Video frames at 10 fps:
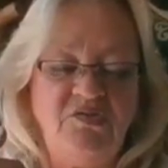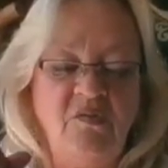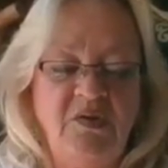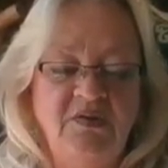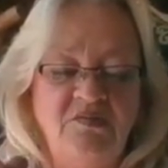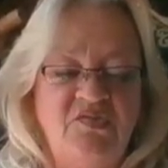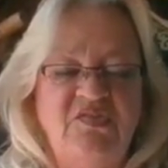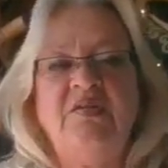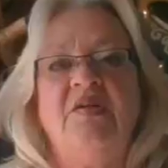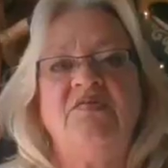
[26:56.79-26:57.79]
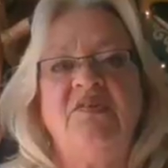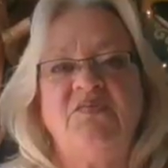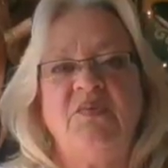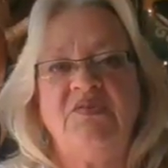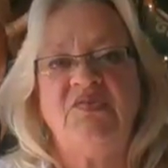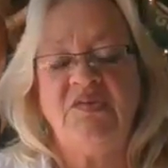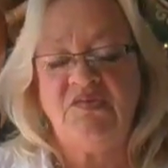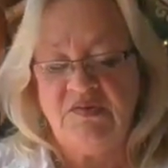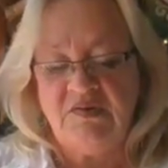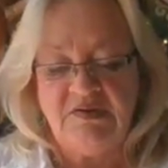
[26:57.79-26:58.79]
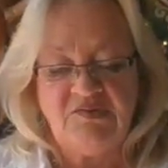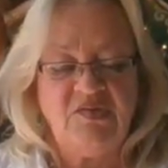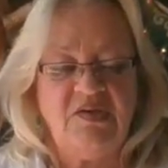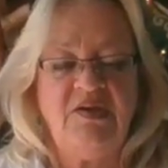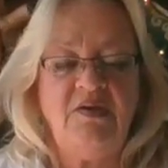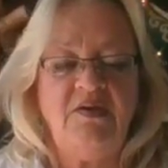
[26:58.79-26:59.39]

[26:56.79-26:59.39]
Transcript: No, I don't sing like this when I sing seriously.